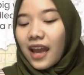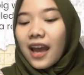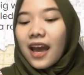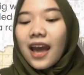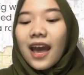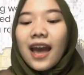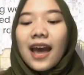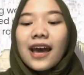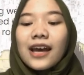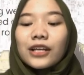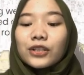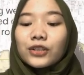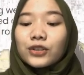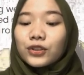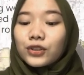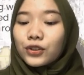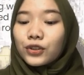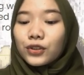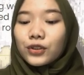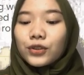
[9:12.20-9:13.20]
And
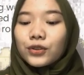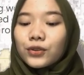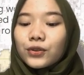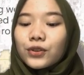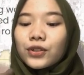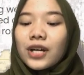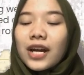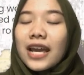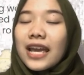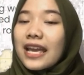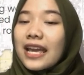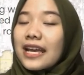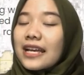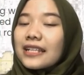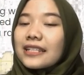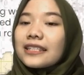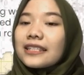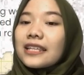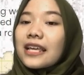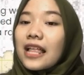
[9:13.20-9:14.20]
two is,
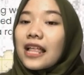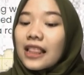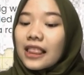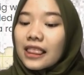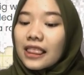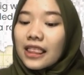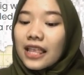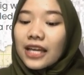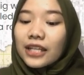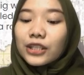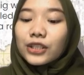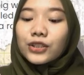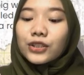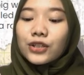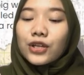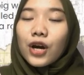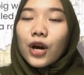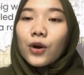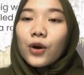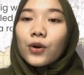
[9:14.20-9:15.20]
let's
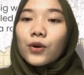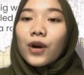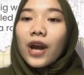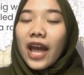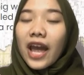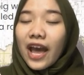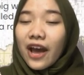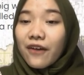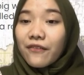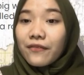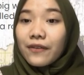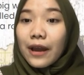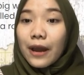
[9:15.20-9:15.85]
go have